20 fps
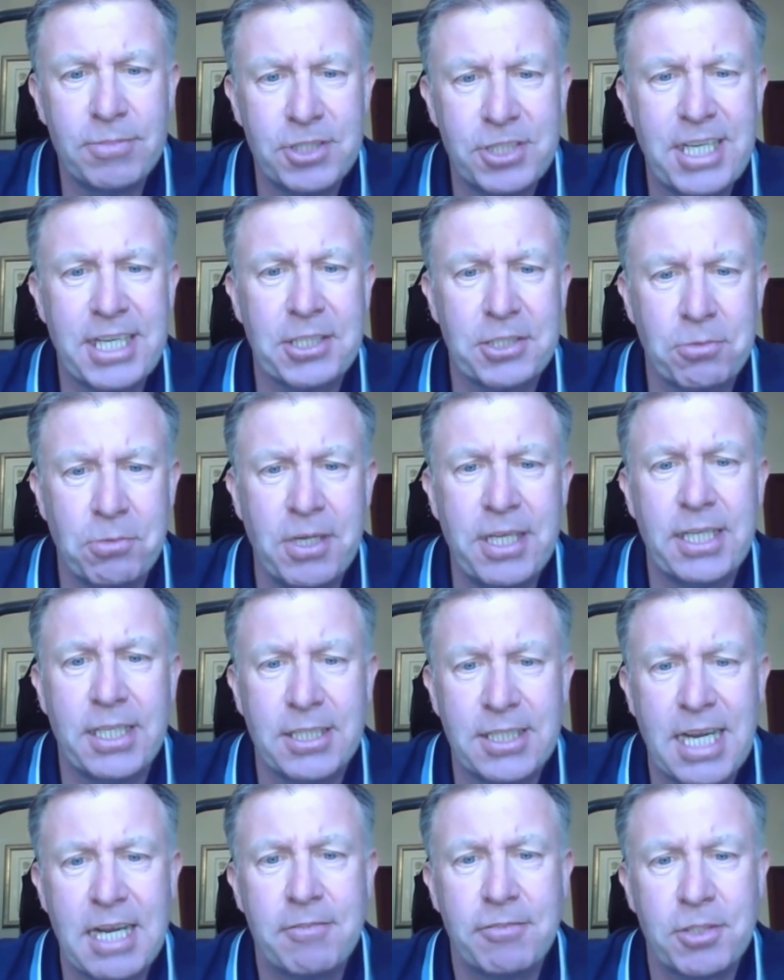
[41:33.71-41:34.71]
6
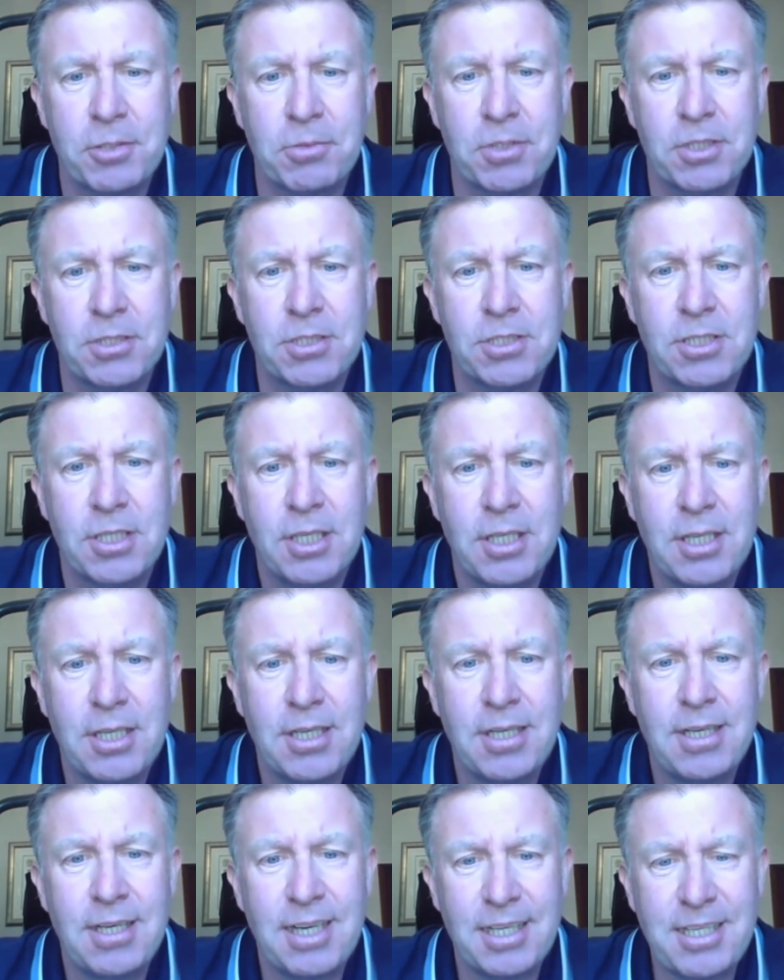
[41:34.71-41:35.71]
weeks afterwards.
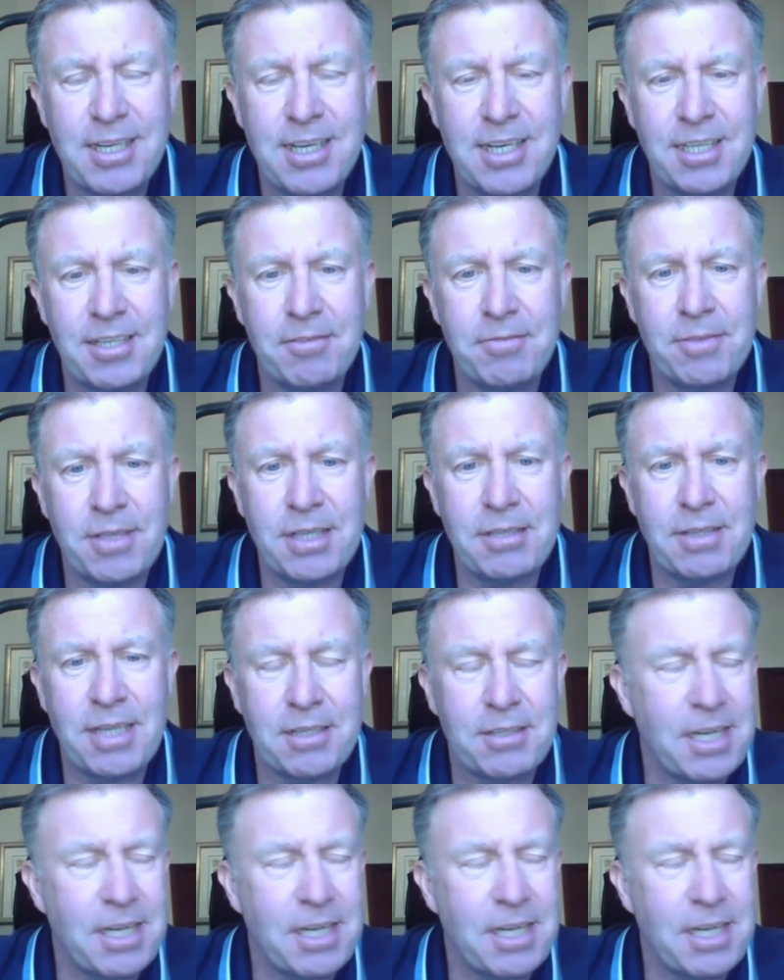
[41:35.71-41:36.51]
I kind of